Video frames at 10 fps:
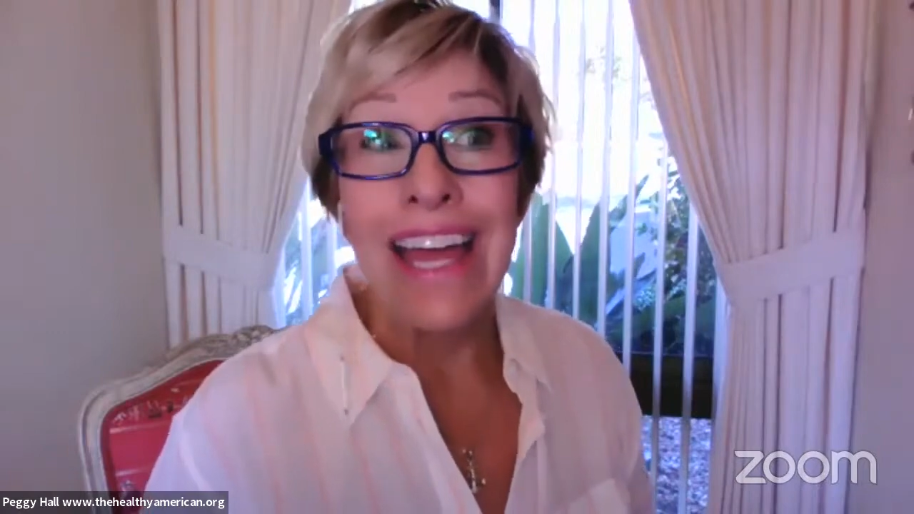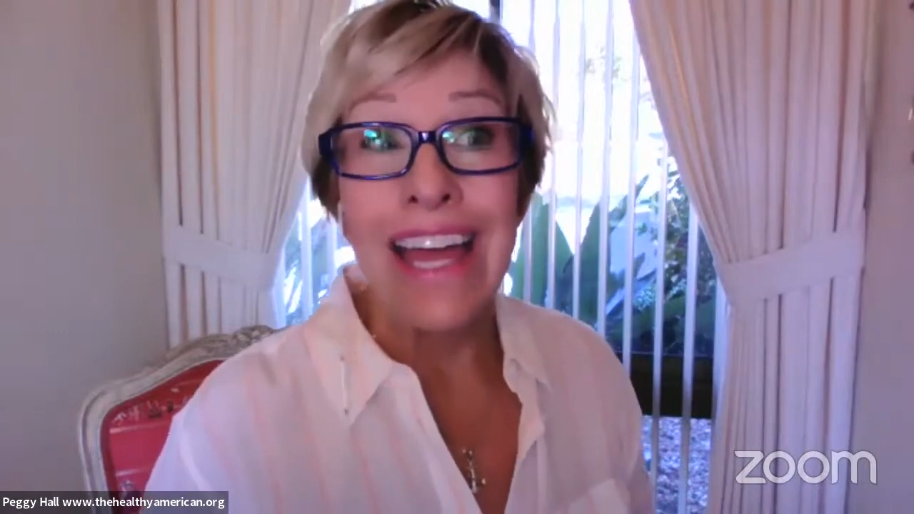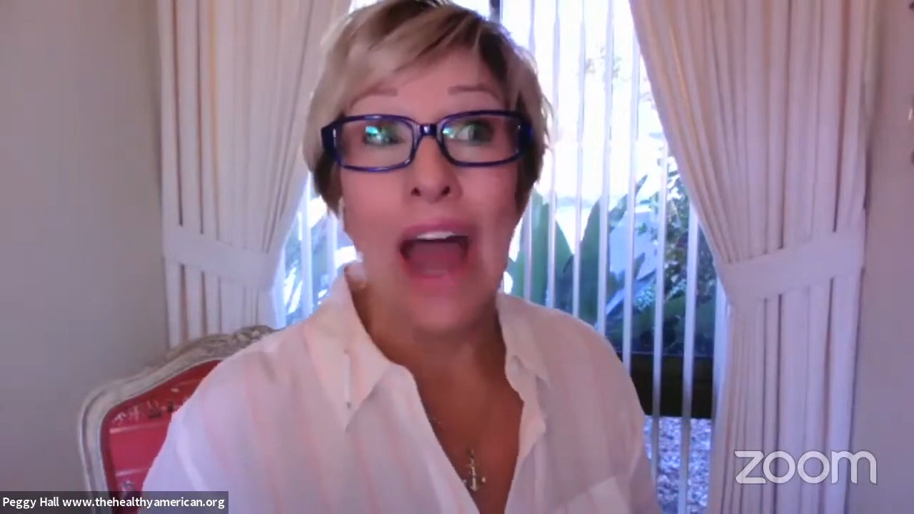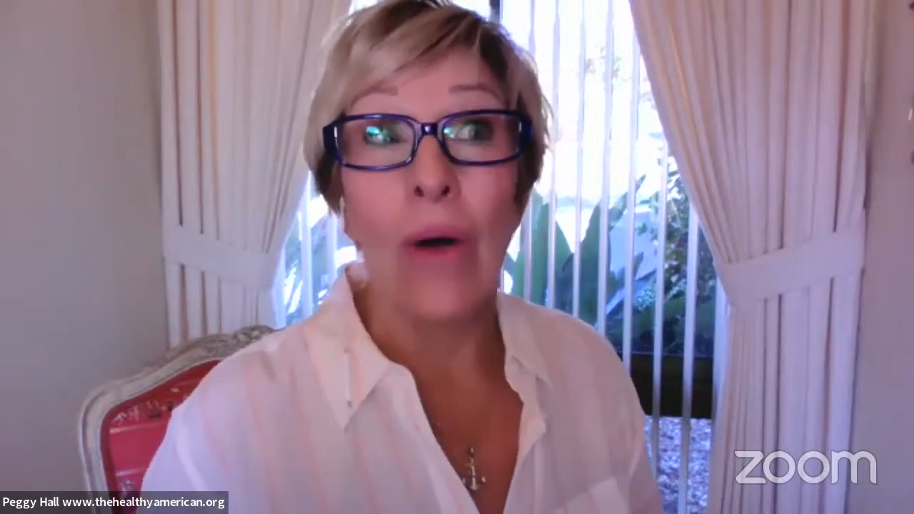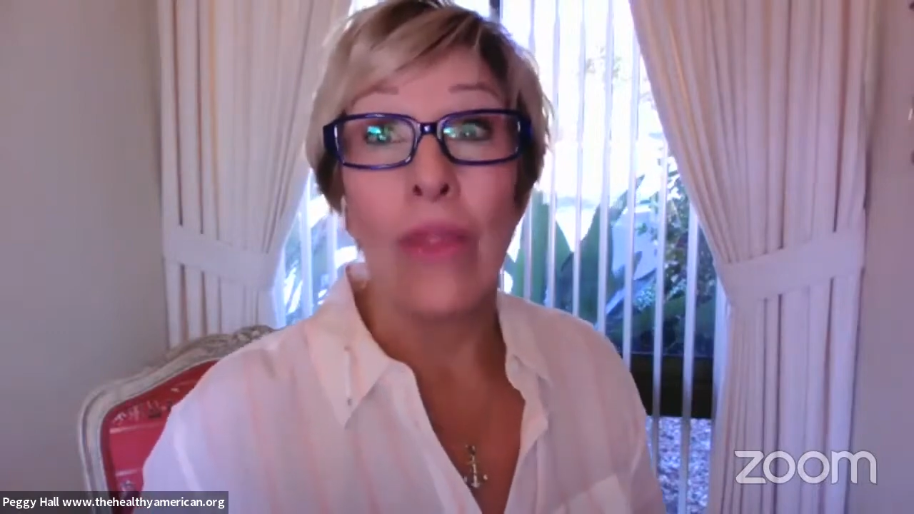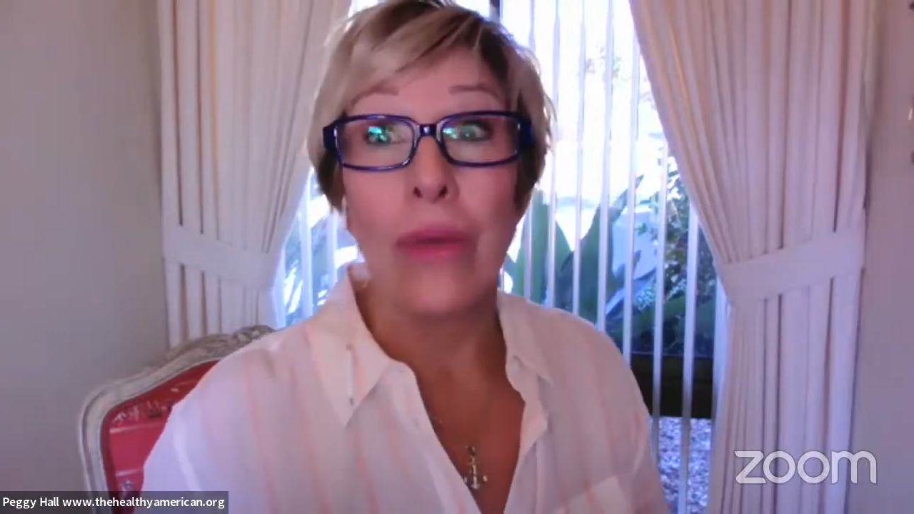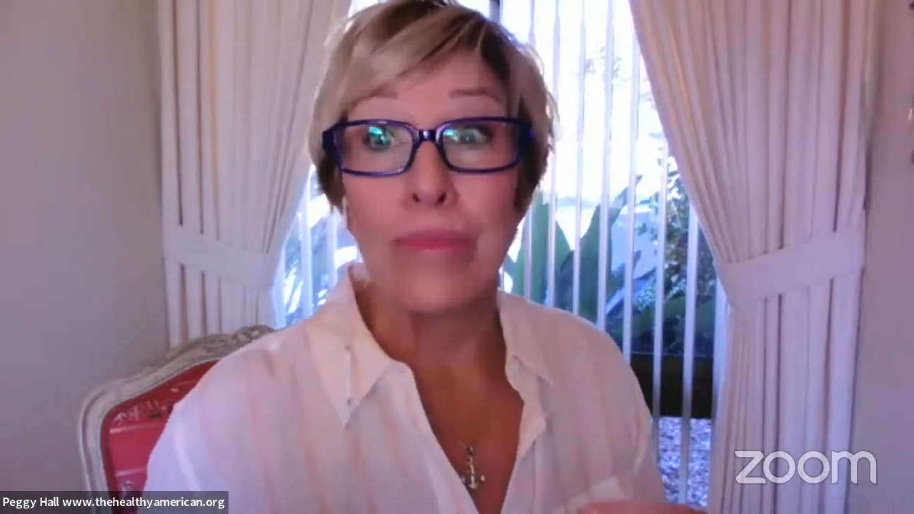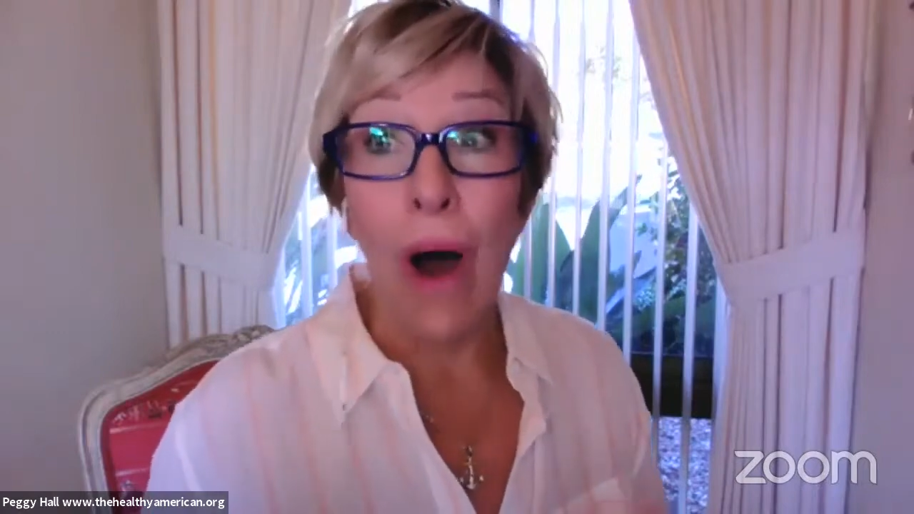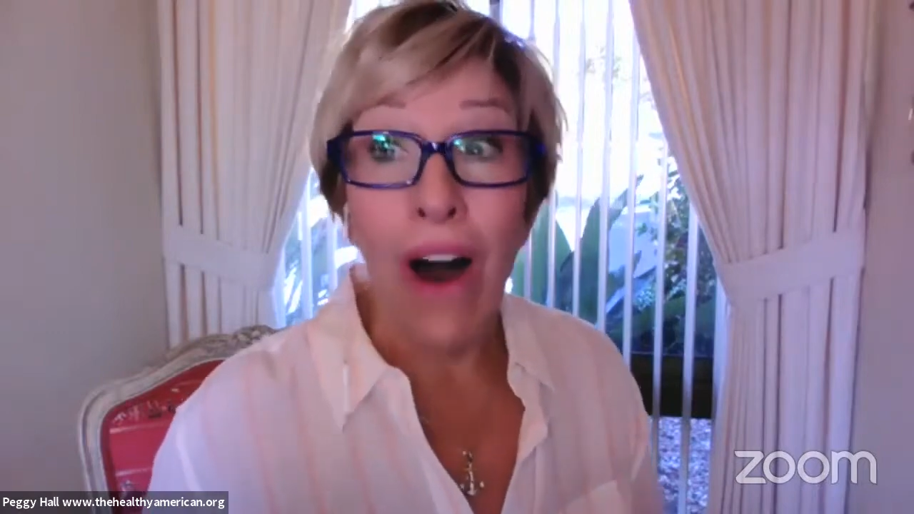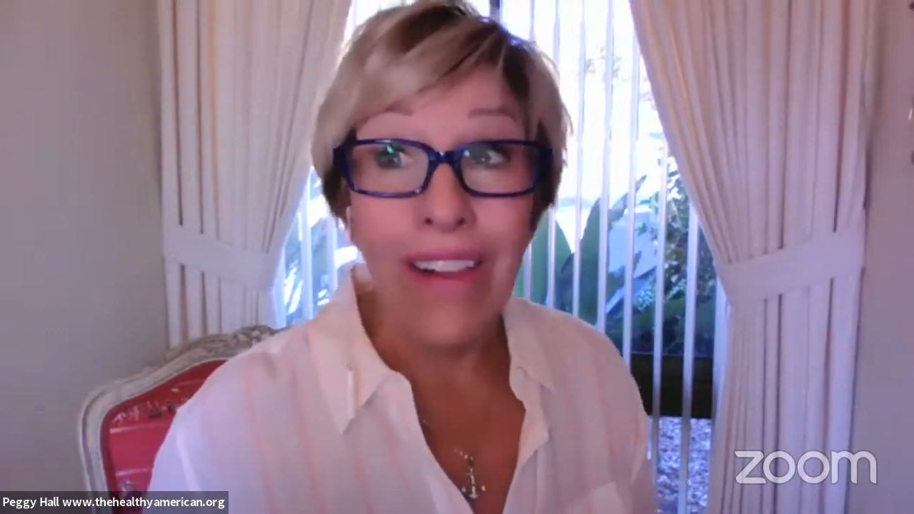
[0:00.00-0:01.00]
Now, the
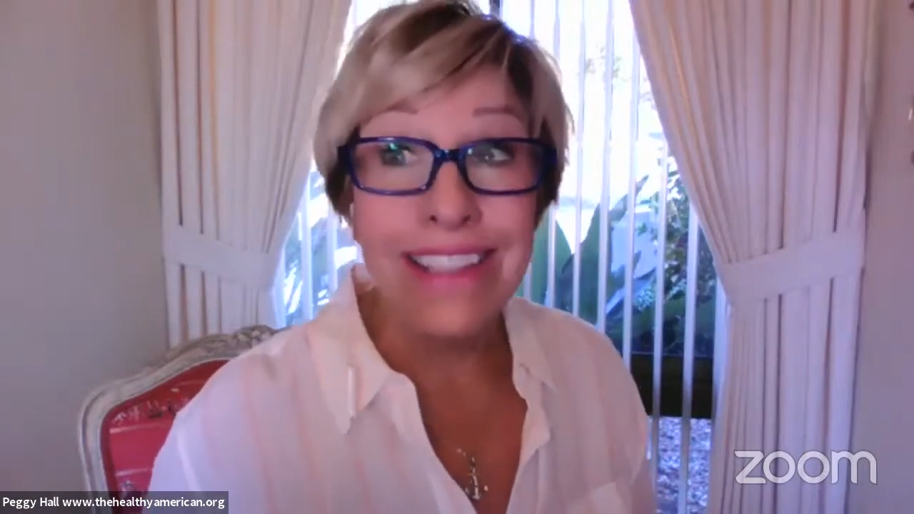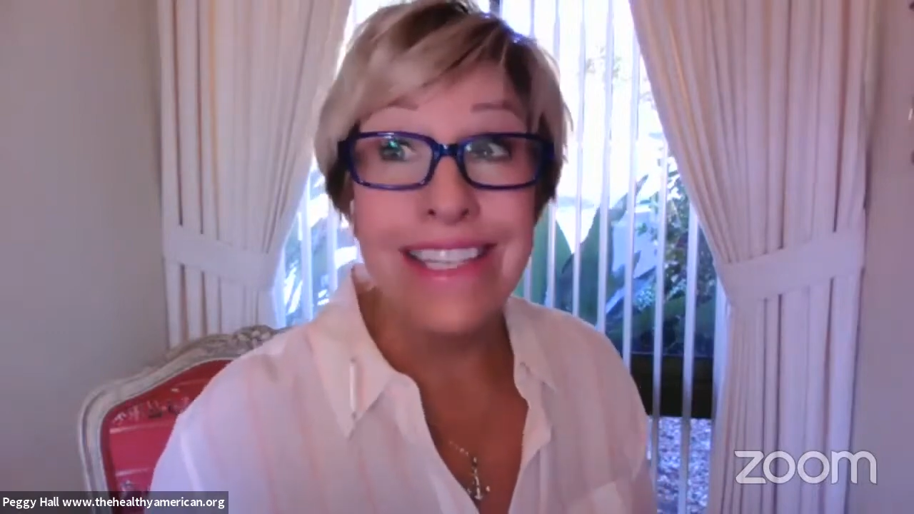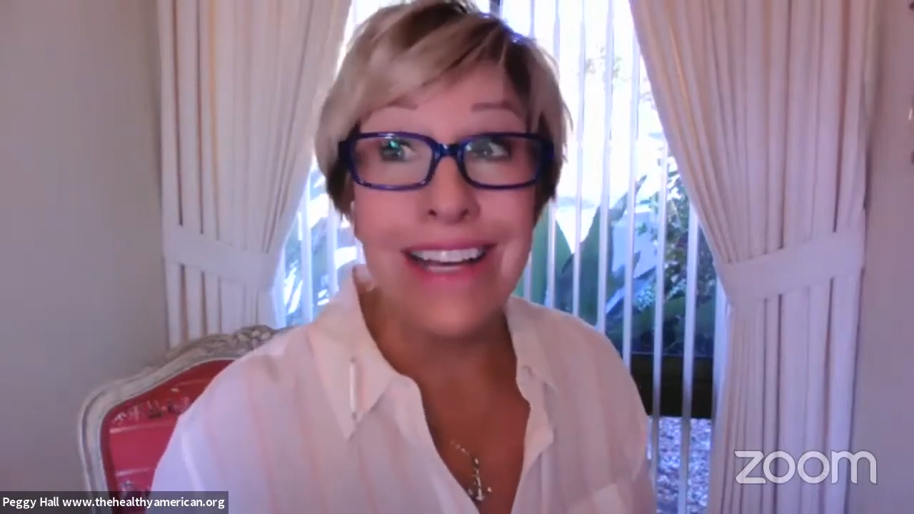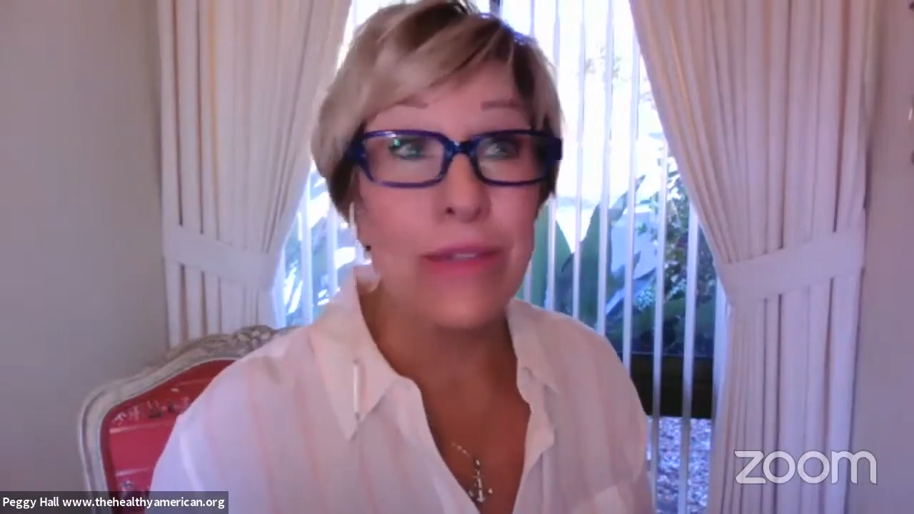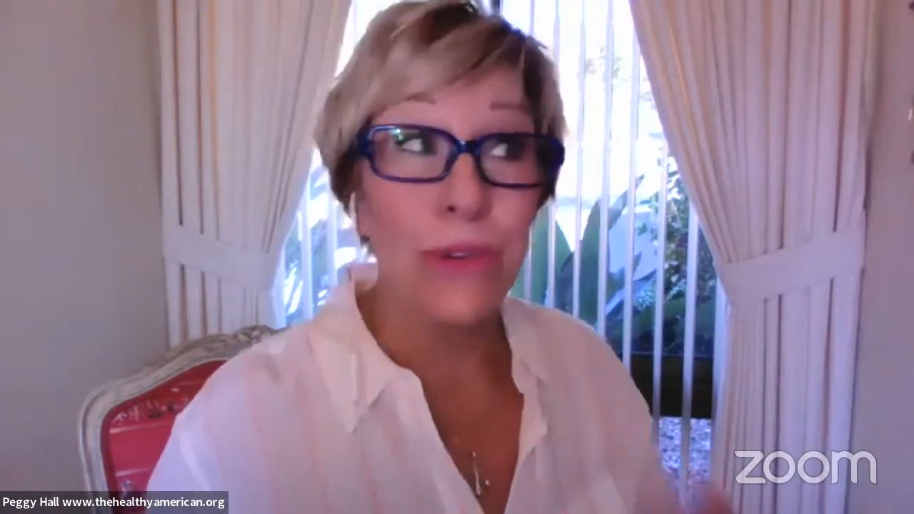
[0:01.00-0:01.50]
politics,